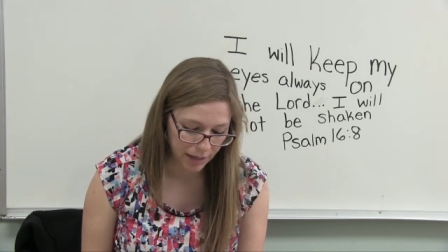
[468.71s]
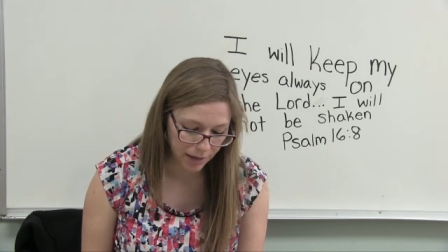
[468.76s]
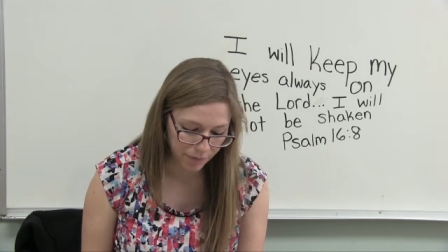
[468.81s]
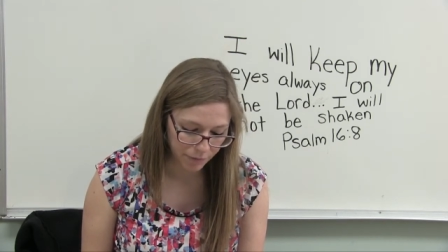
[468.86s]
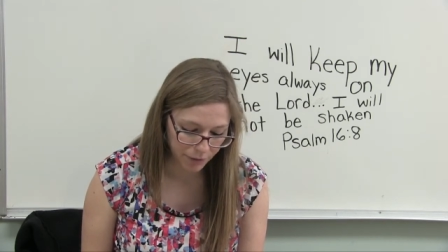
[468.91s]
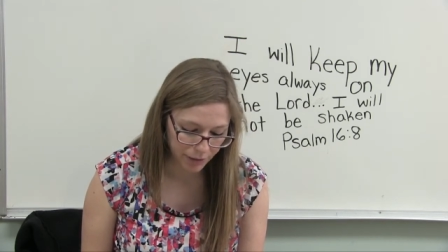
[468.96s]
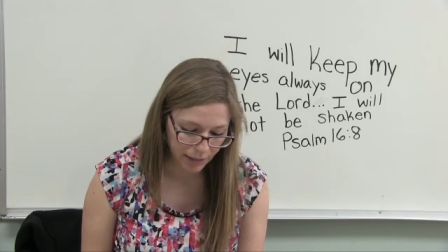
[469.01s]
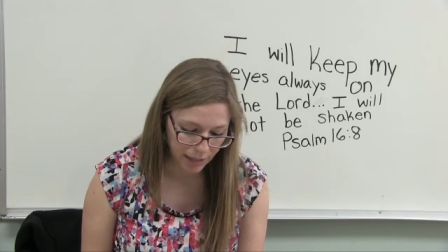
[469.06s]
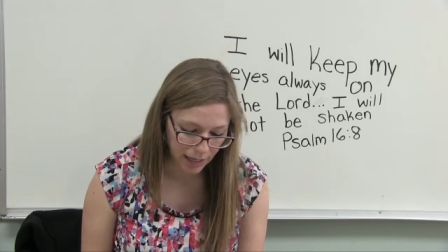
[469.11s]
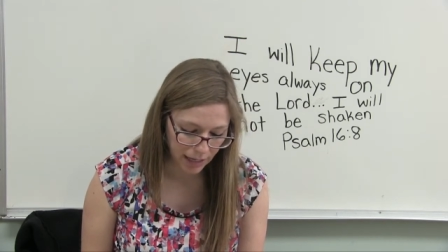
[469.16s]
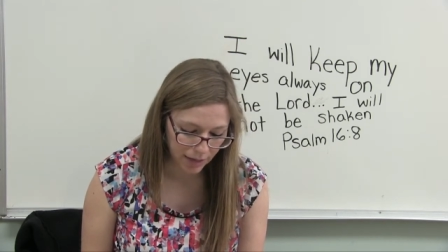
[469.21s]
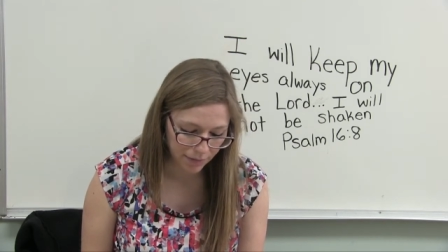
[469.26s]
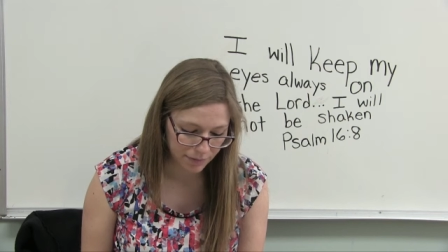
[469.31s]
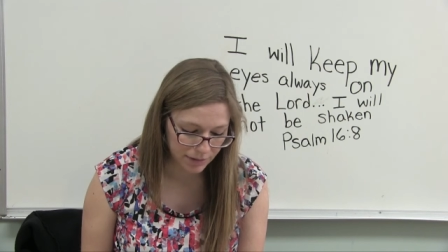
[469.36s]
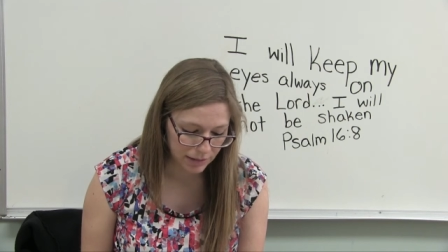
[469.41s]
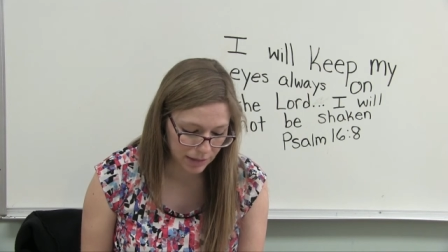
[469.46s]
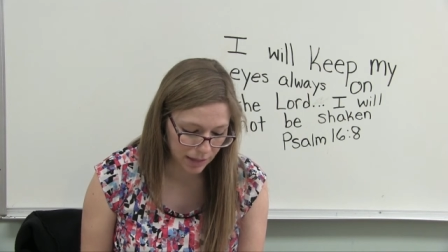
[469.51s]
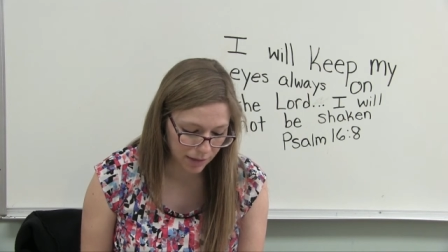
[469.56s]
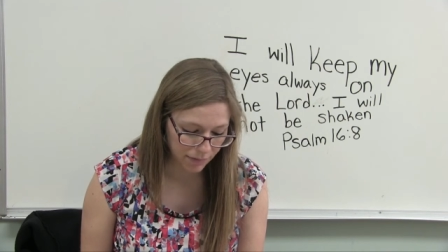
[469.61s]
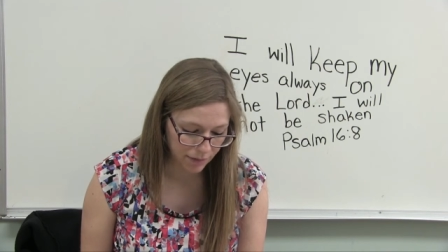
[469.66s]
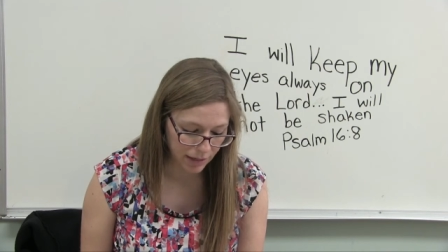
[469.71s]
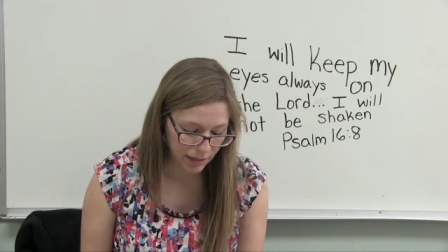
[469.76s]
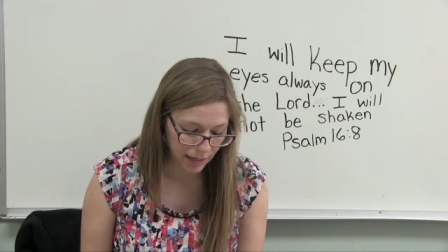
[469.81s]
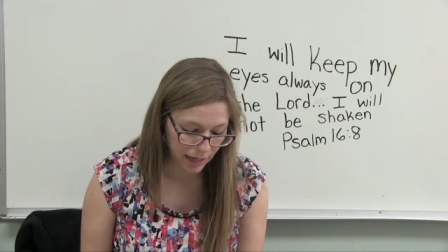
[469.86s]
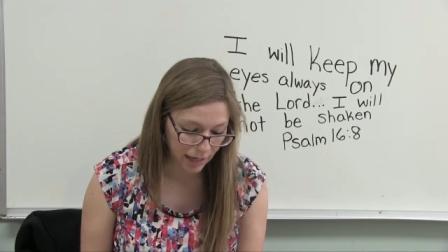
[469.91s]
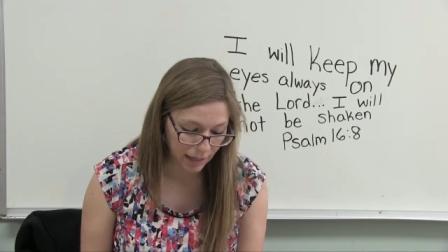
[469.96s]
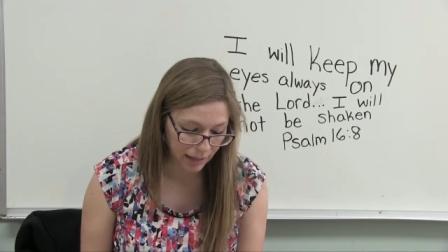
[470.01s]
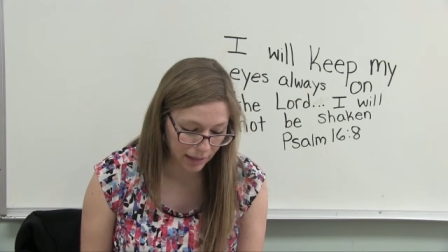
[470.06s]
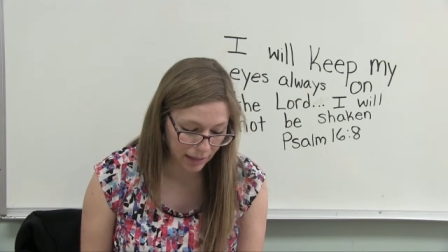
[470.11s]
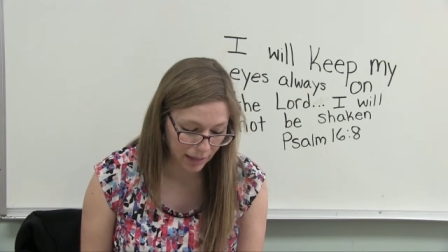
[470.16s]
He forgave David
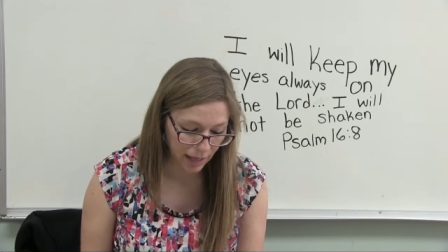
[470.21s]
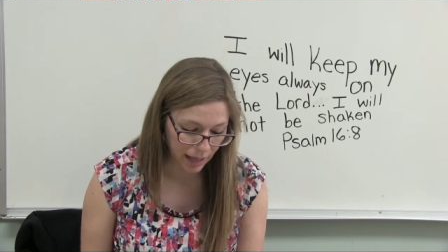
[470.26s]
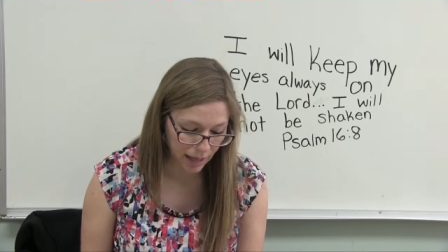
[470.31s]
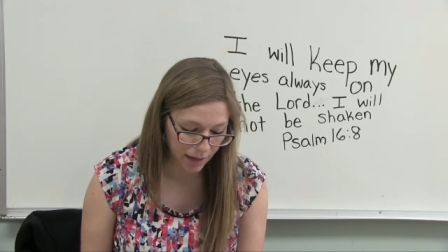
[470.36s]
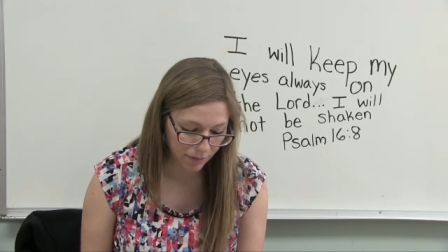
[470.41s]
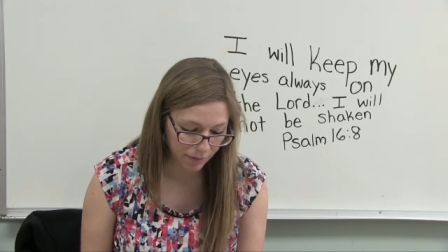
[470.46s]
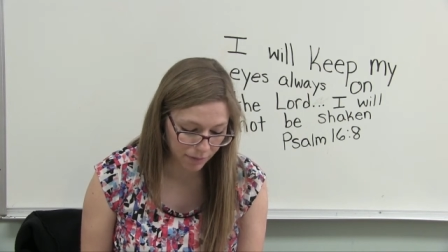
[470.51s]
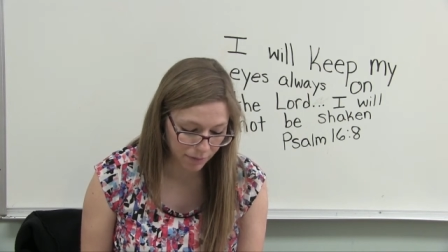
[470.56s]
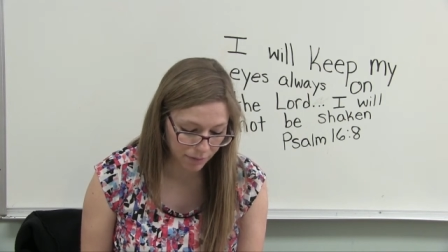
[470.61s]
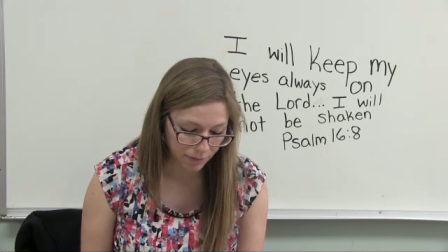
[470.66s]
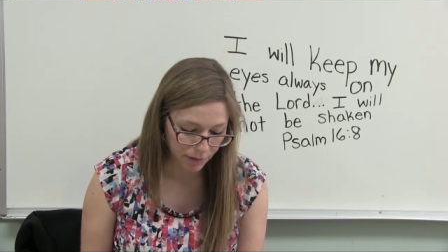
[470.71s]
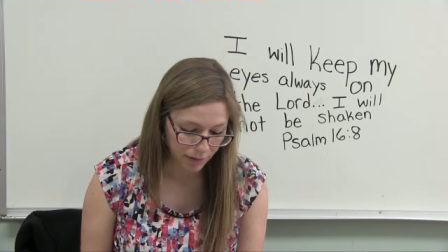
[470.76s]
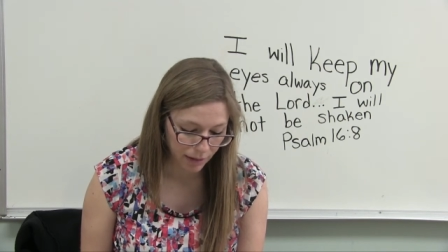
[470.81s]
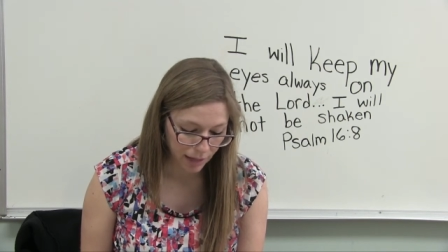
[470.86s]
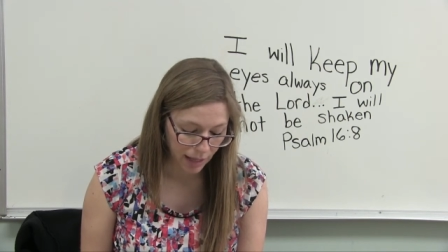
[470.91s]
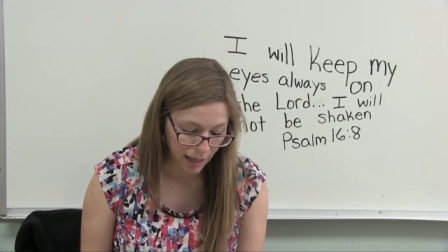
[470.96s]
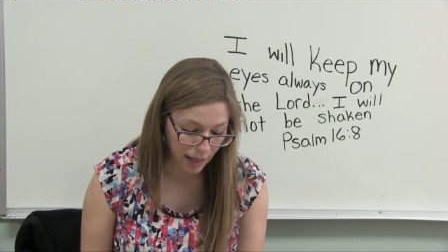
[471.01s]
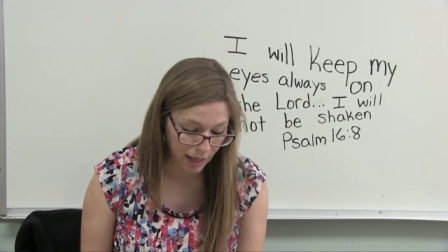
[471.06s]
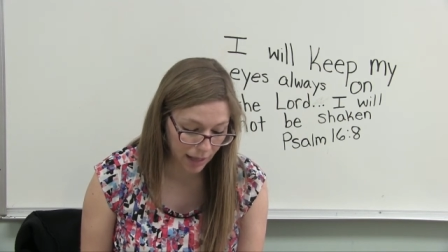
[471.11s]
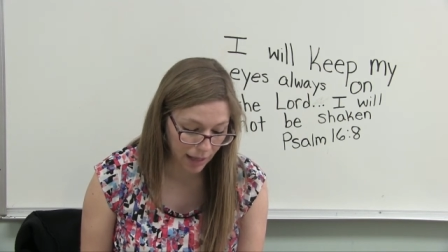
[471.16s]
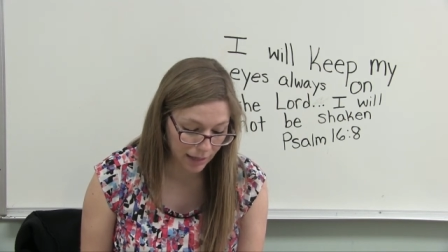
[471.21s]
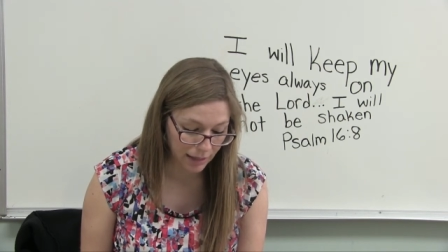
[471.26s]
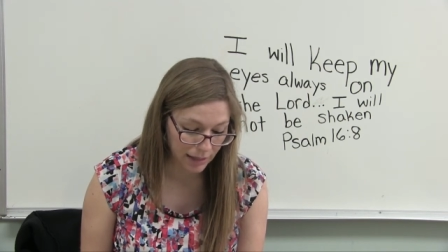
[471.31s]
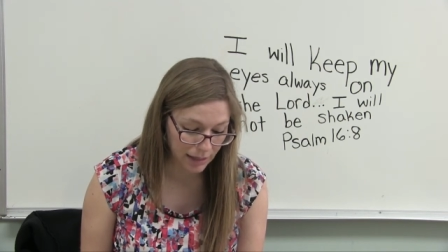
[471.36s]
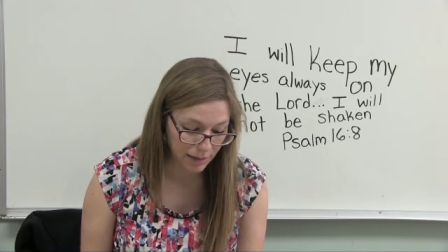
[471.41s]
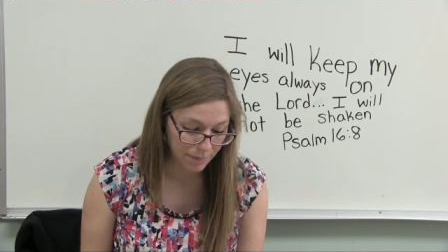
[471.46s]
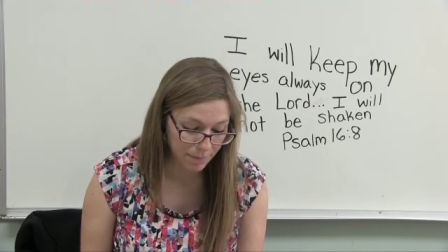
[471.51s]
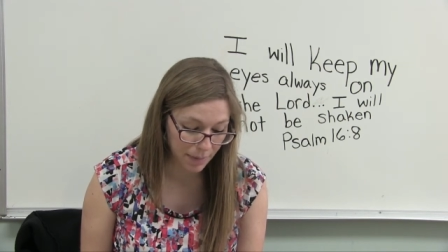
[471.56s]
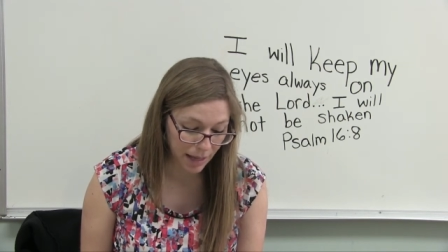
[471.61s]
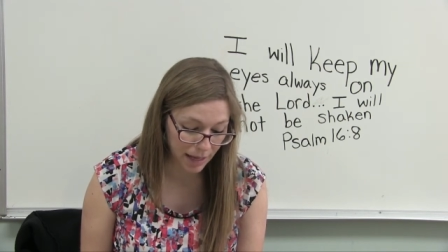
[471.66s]
and gave, and
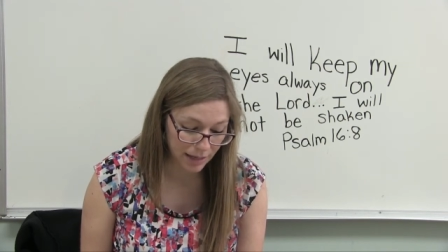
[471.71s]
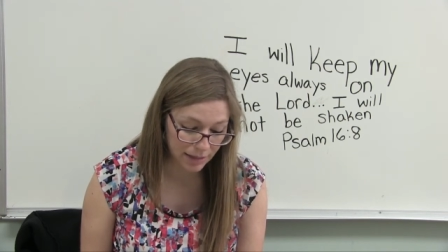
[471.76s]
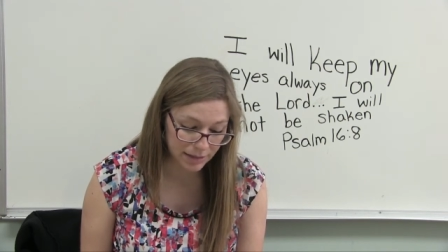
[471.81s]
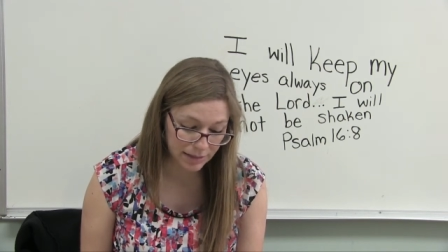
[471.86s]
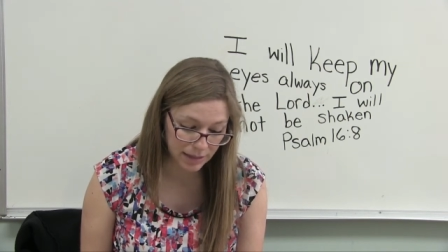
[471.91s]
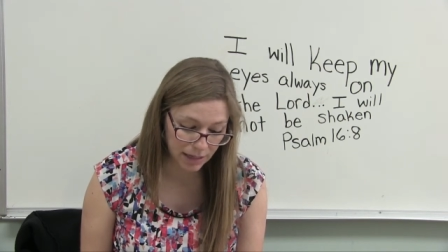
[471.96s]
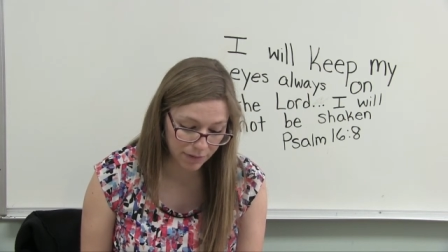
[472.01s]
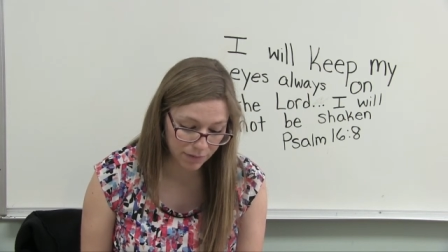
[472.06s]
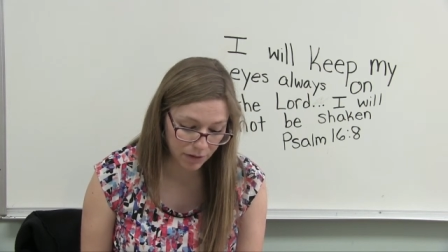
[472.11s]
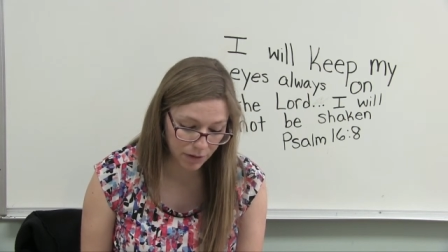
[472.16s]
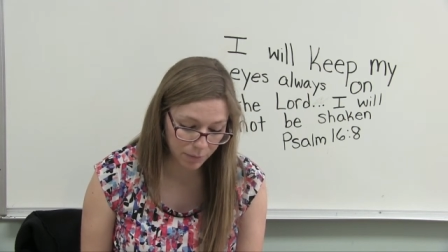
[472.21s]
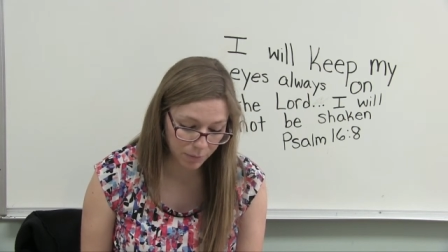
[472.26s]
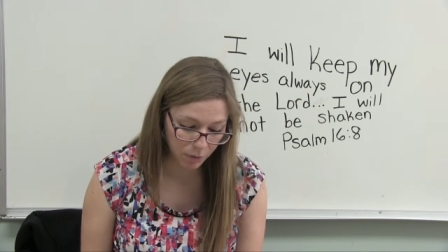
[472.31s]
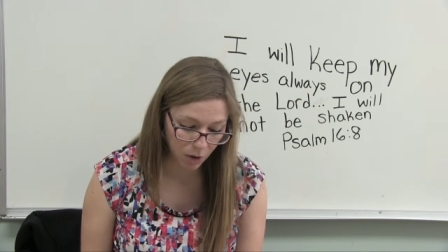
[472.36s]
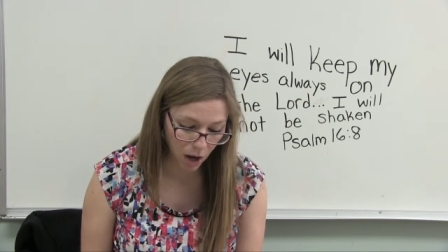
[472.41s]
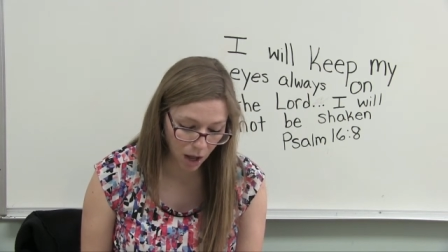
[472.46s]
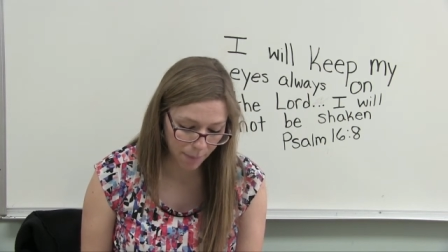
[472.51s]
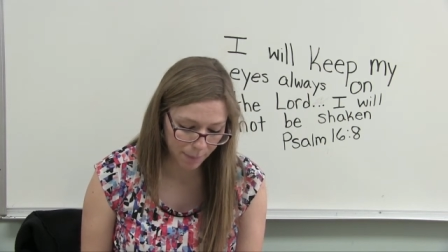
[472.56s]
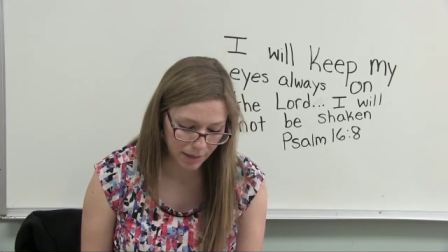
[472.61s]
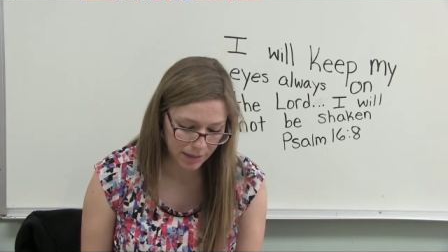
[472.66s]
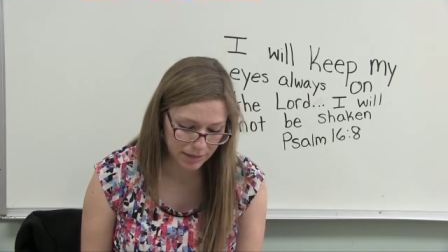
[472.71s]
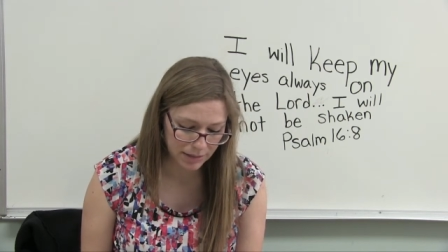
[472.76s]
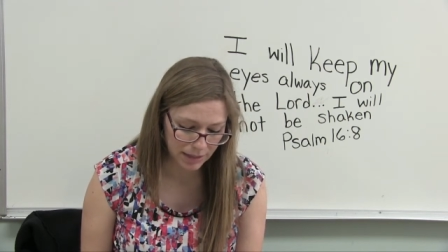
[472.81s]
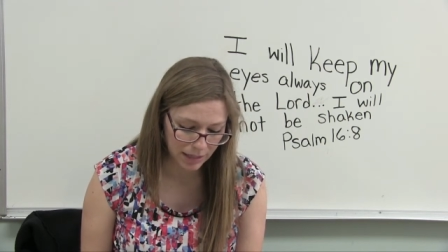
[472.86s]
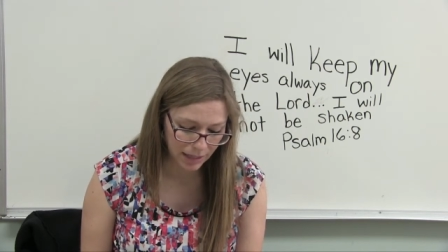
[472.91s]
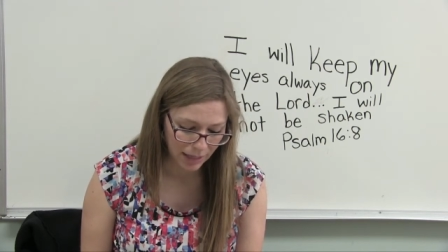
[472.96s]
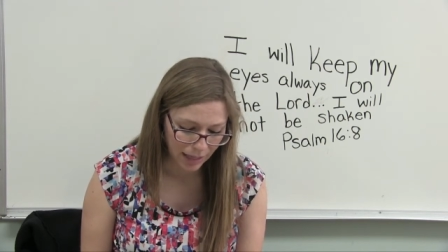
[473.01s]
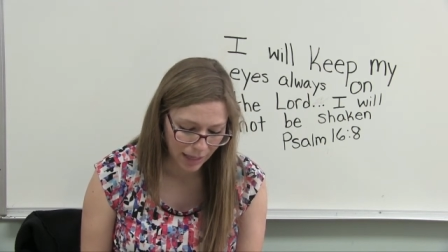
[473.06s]
he made David a promise.